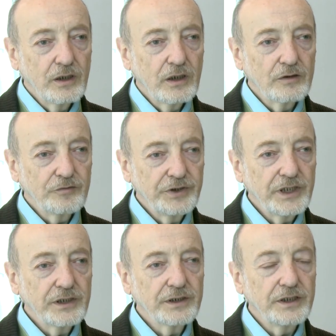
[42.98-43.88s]
of
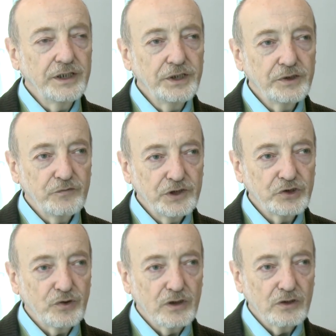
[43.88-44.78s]
their
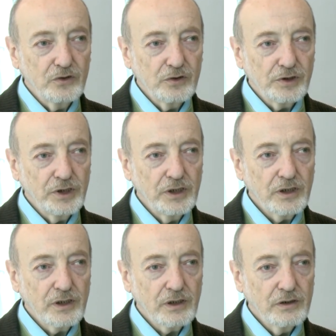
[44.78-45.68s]
individual
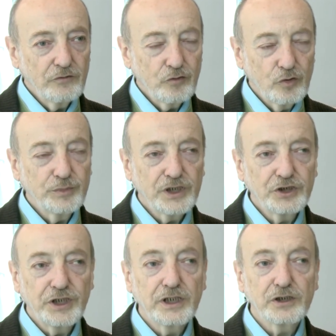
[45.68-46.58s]
learning from the
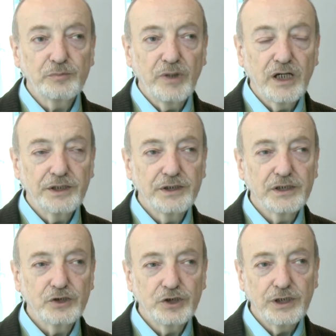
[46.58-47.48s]
shared mind
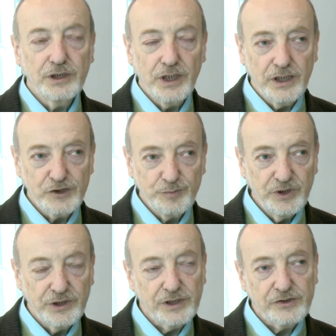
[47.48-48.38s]
and shared
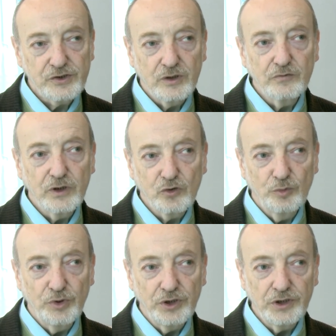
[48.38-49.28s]
experience of the
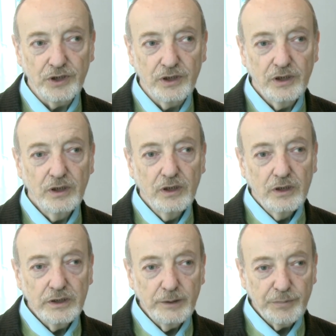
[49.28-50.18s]
community.
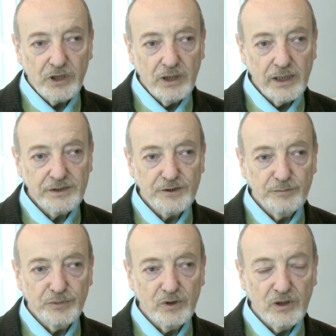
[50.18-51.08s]
Typical
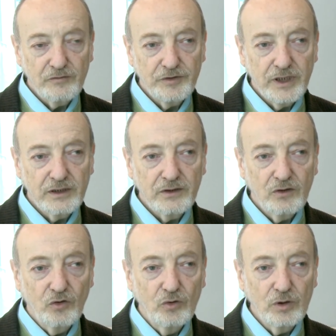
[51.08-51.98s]
example of that,
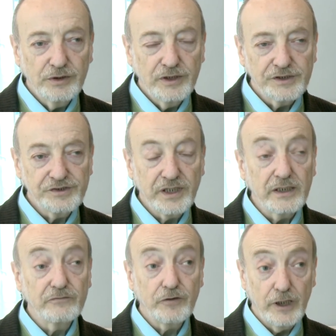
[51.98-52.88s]
all the
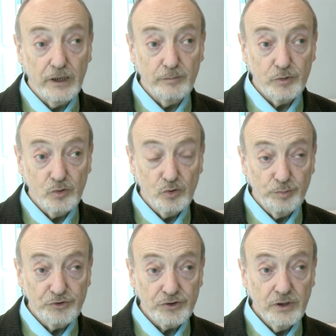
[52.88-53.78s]
self-help
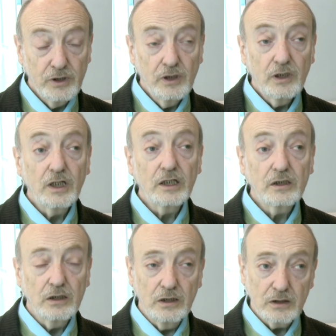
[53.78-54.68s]
groups like
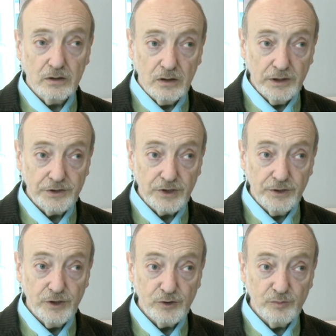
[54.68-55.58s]
Alcoholics
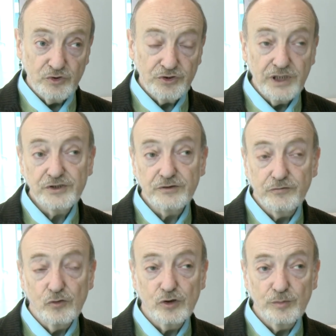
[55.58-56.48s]
Anonymous, that's a
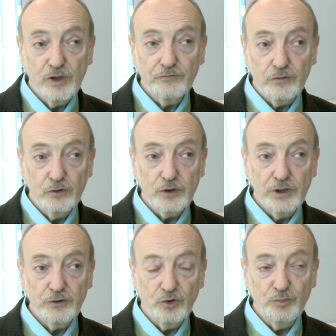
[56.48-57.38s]
form of
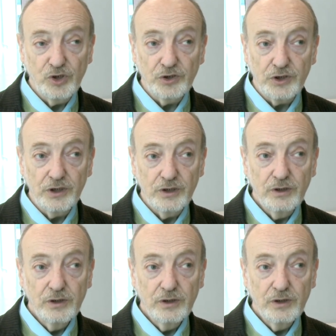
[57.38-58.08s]
learning community